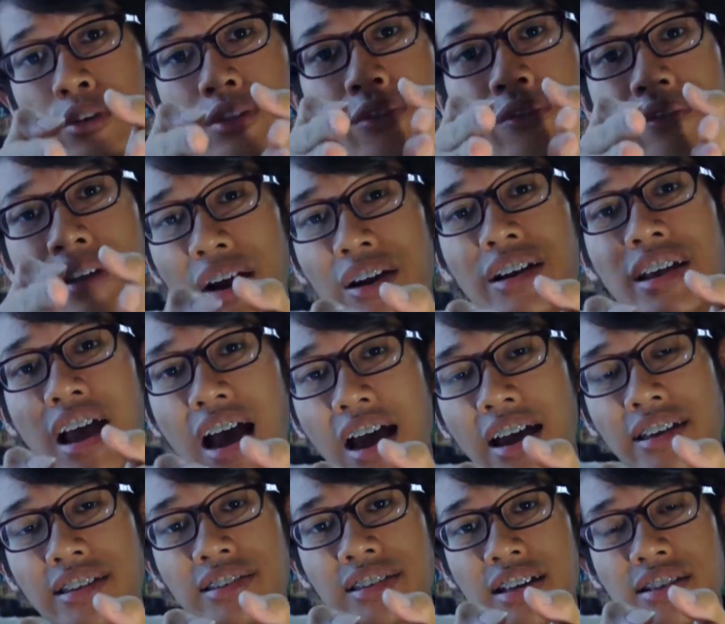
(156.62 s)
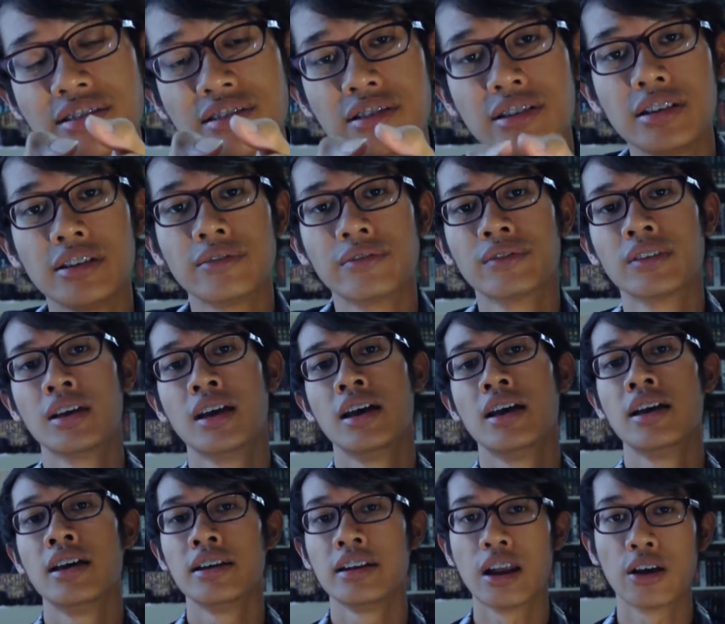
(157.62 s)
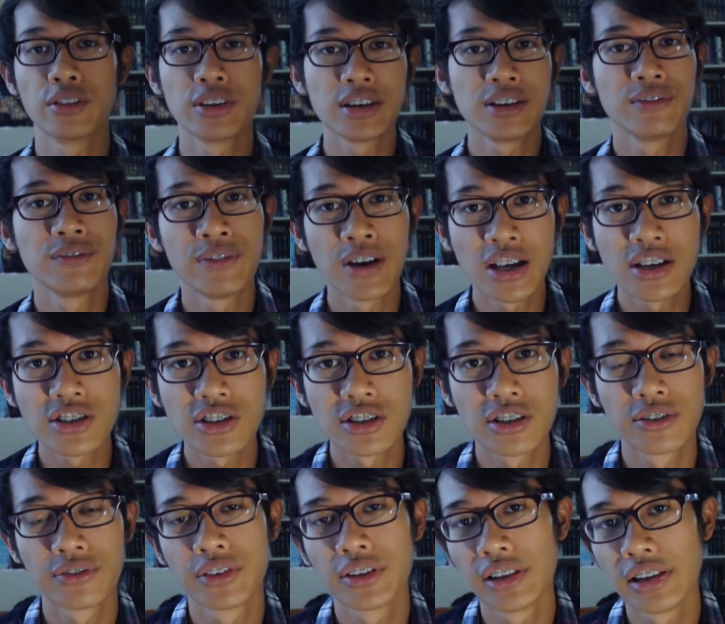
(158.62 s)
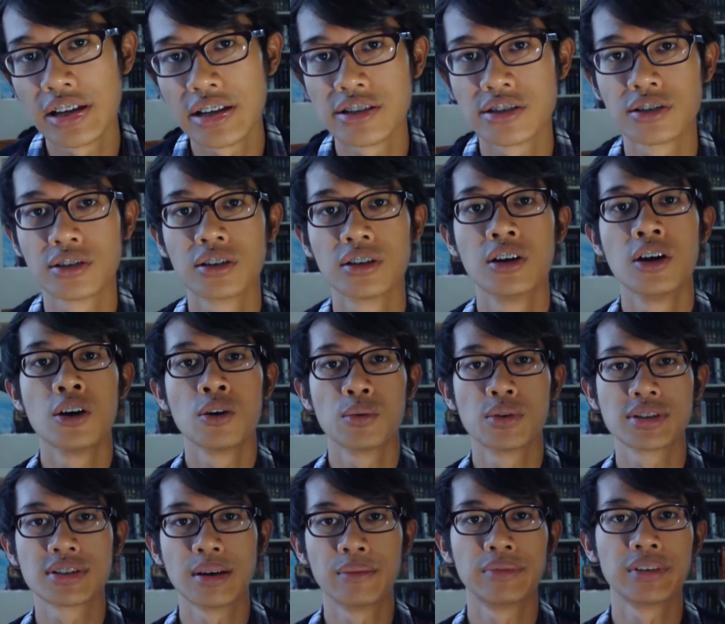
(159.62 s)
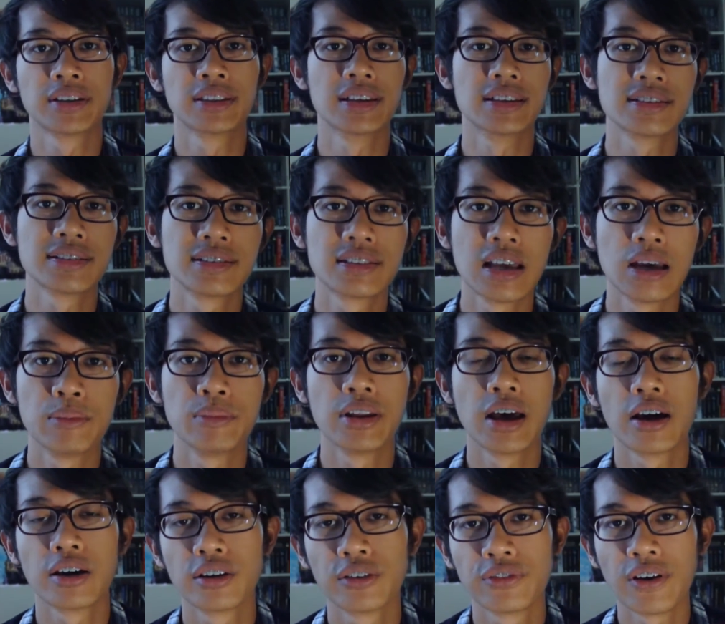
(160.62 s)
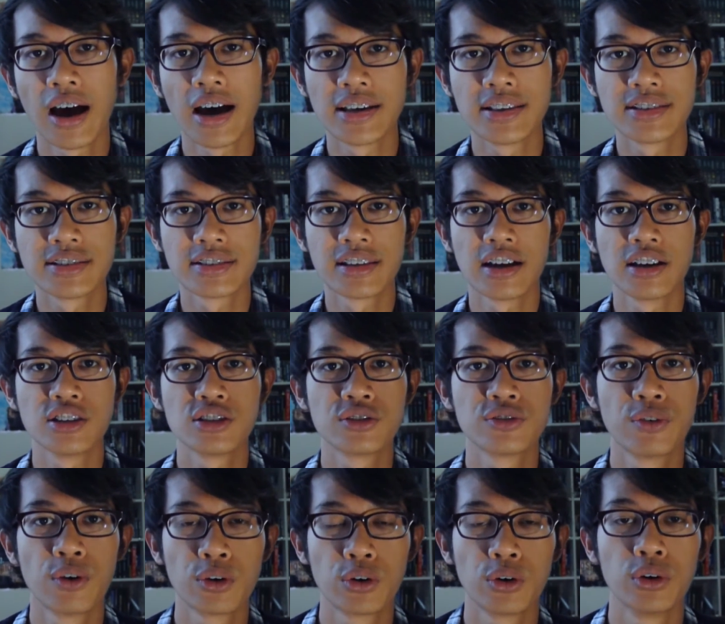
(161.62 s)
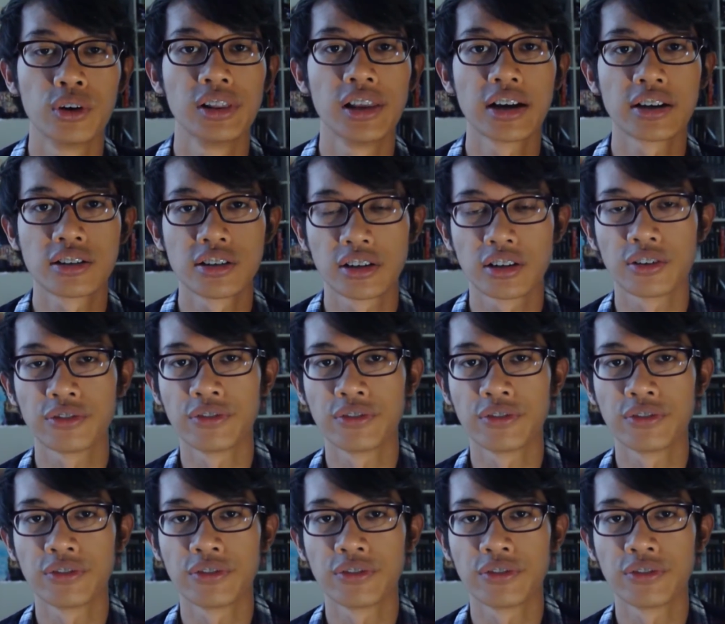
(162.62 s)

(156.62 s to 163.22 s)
with very high intensity. Now, the invention of the laser was something that stemmed out of Einstein's photoelectric